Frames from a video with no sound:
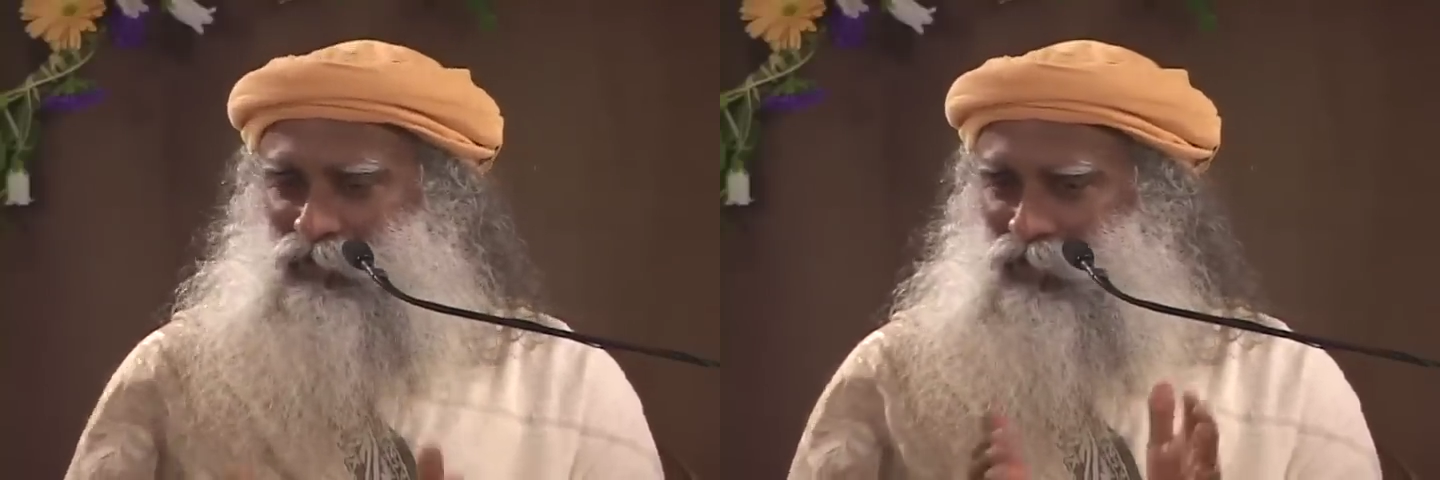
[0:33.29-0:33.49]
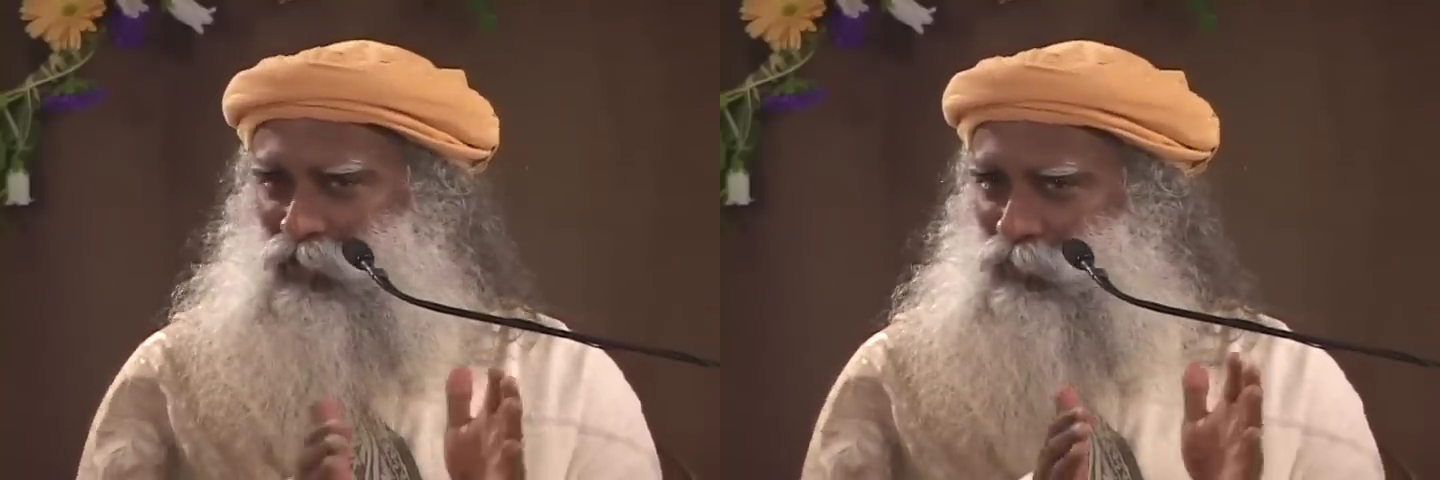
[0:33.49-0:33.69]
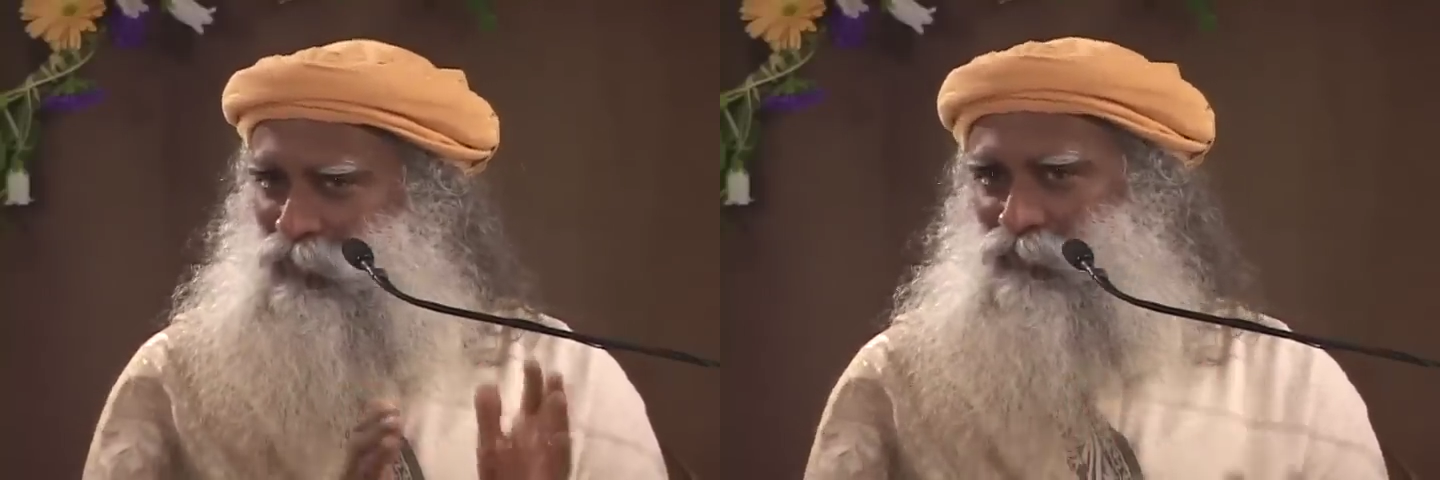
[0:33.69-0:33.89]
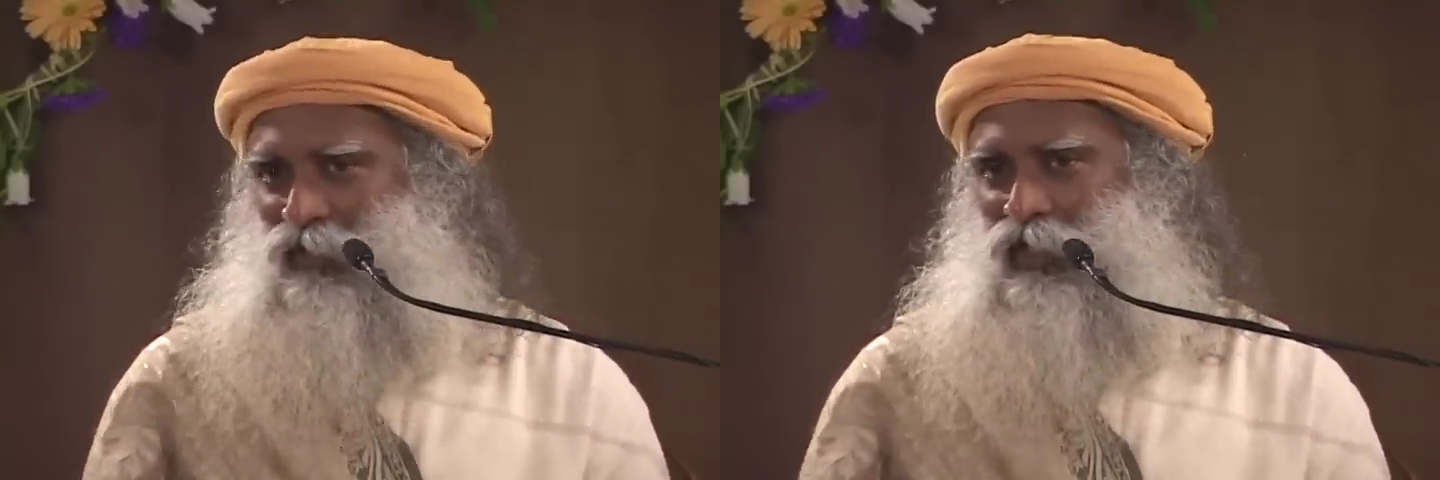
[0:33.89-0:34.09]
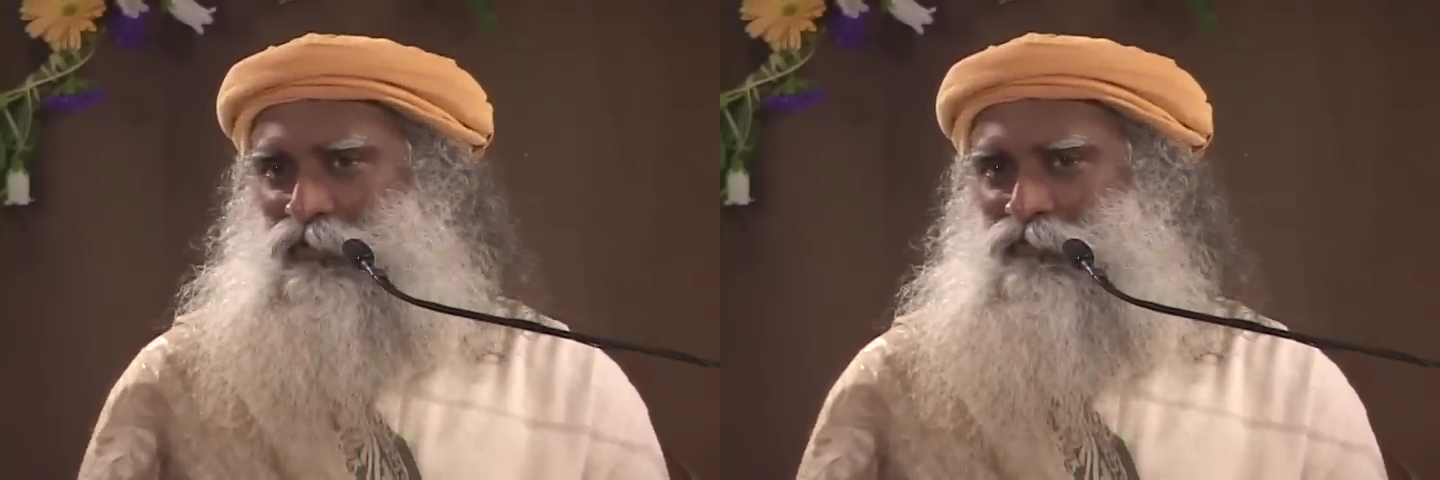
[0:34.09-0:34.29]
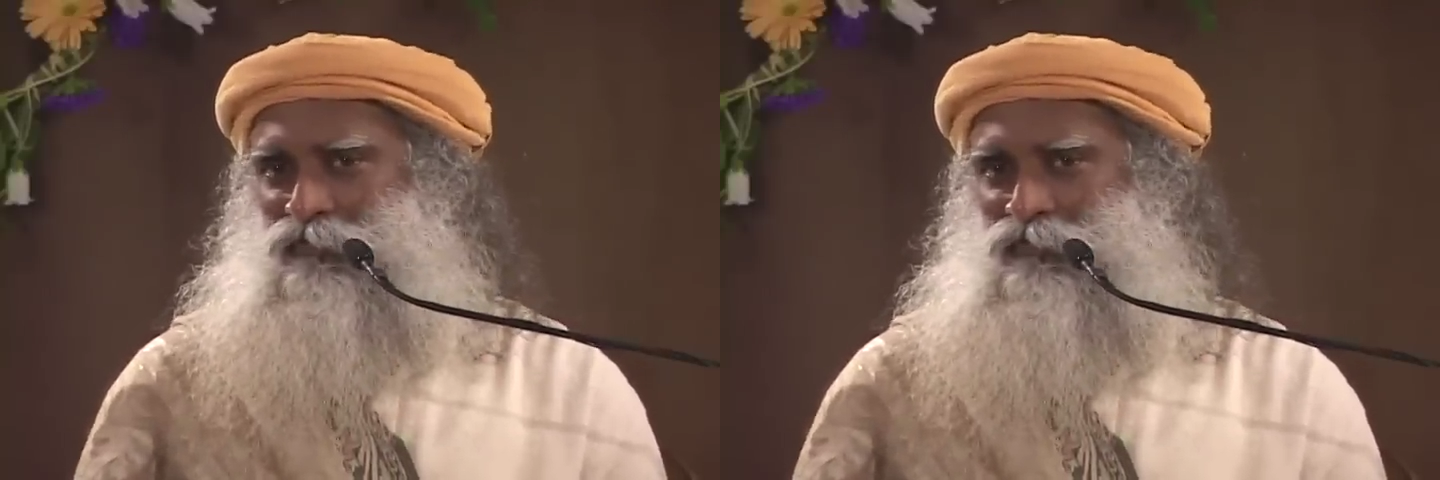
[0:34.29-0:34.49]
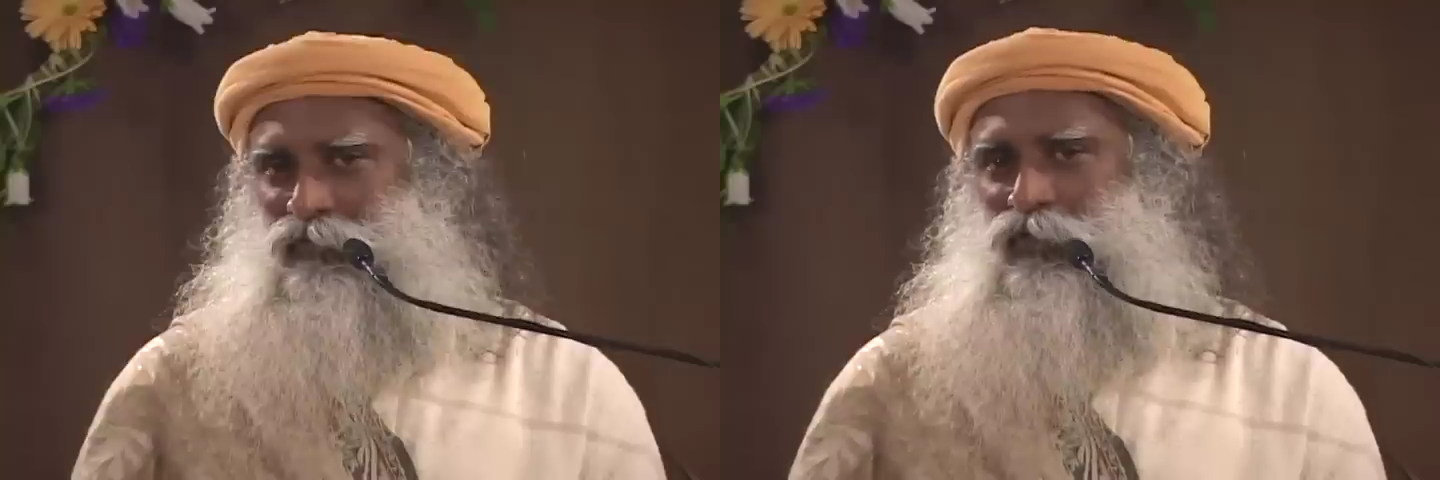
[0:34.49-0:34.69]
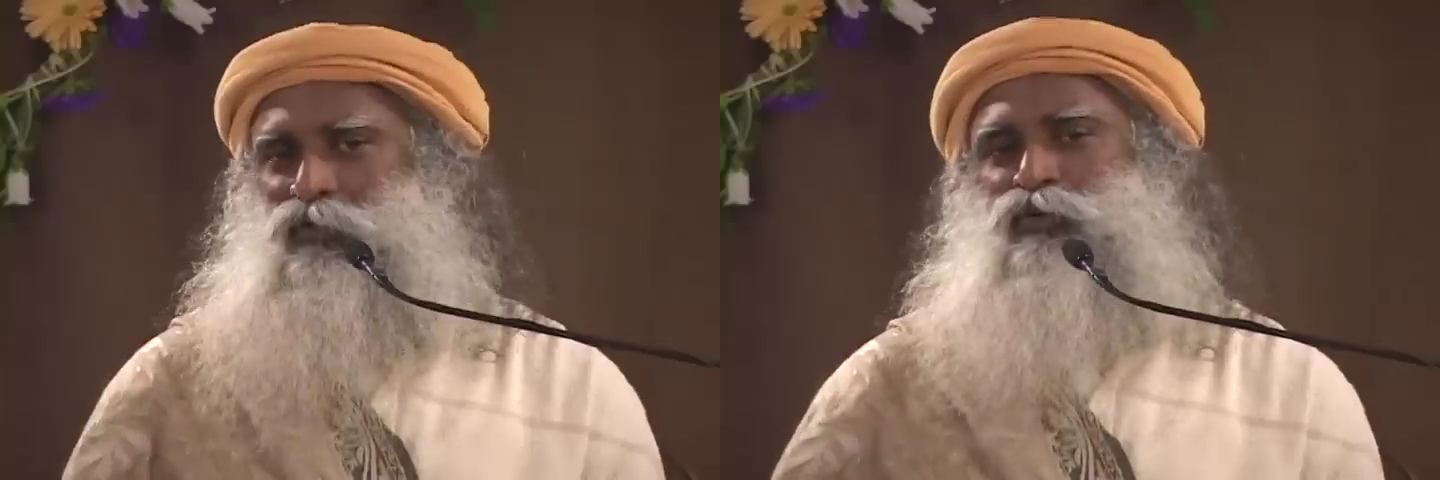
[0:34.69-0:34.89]
terms of life,
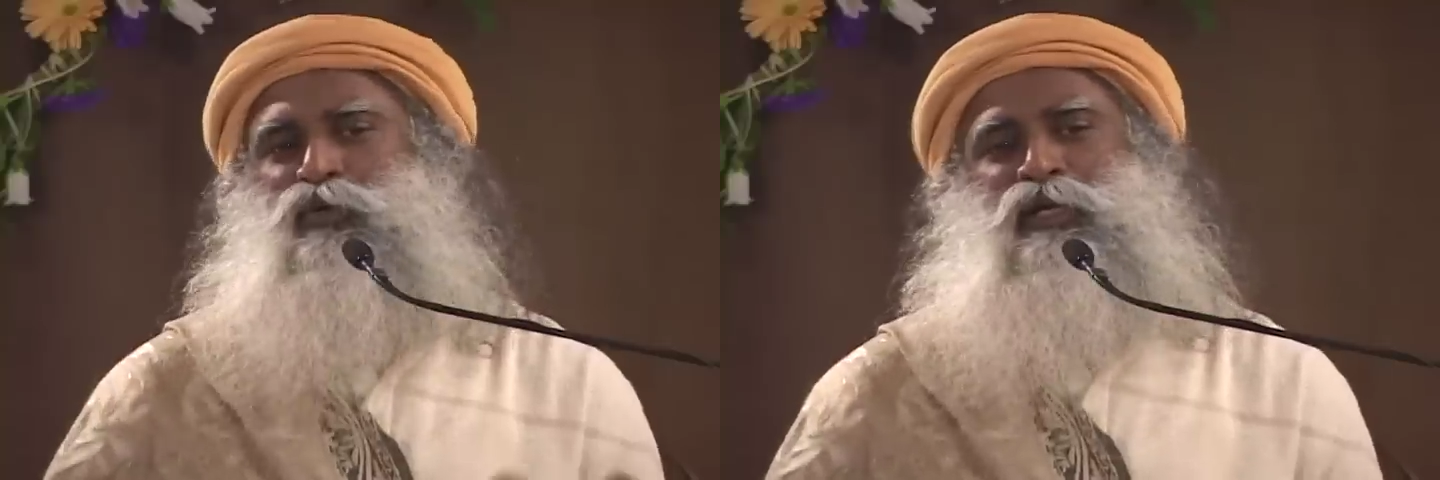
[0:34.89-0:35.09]
your